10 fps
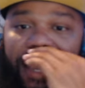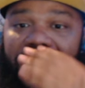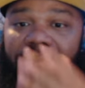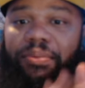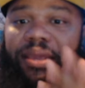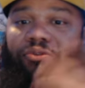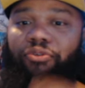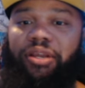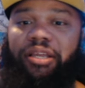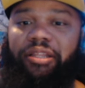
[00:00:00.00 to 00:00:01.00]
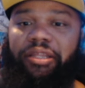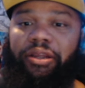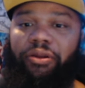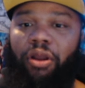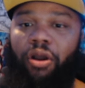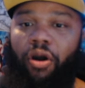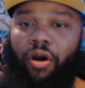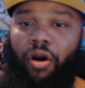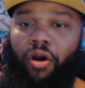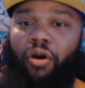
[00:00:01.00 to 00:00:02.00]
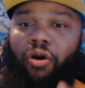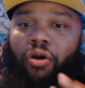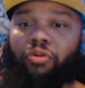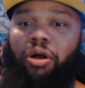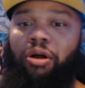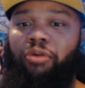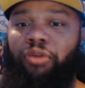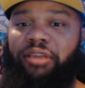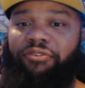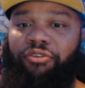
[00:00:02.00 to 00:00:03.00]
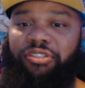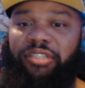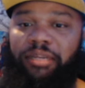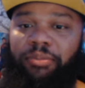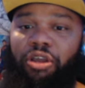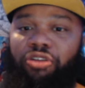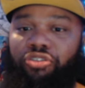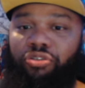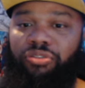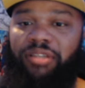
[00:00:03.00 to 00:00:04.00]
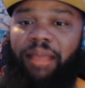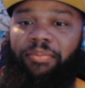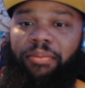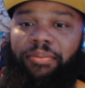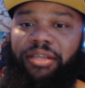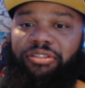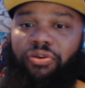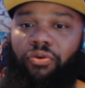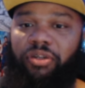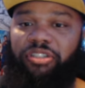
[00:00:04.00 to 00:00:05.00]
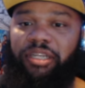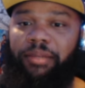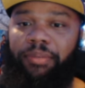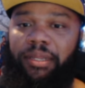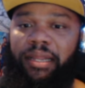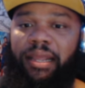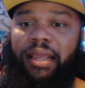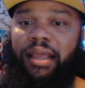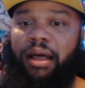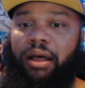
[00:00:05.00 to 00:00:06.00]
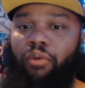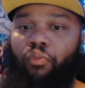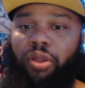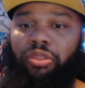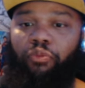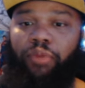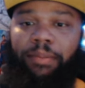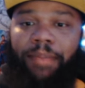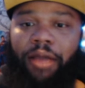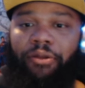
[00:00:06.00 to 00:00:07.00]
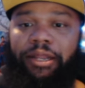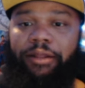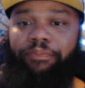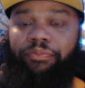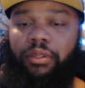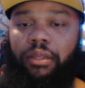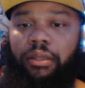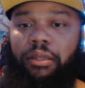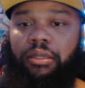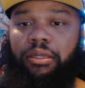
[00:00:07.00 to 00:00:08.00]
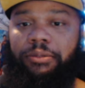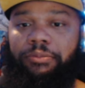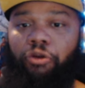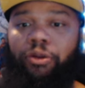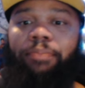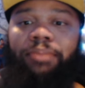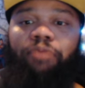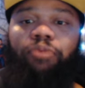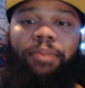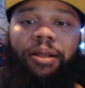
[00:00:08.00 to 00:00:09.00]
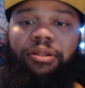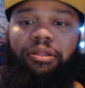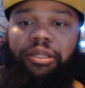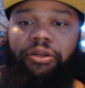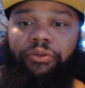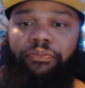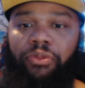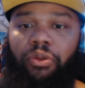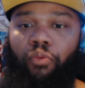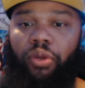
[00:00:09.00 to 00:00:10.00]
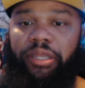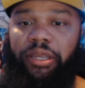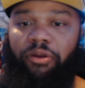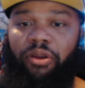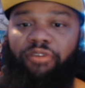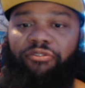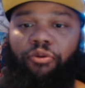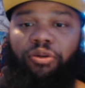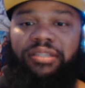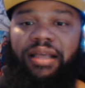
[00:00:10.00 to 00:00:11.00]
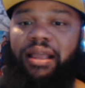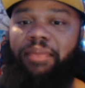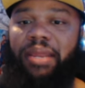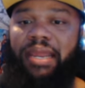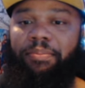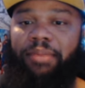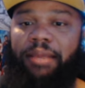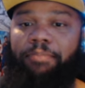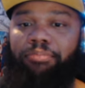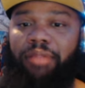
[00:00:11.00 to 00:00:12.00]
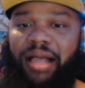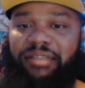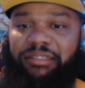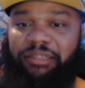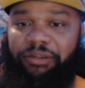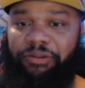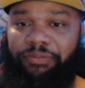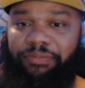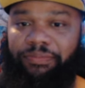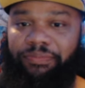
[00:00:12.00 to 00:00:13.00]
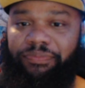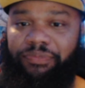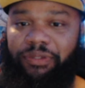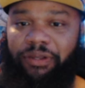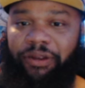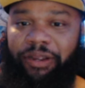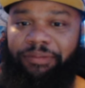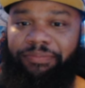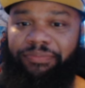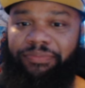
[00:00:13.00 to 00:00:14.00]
NBA Rookie of the Year. All-Rookie first team. 2-time NBA scoring champion. Won the rebounding. Or NBA rebounding leader 1 year. 4-time NBA blocks leader. All right.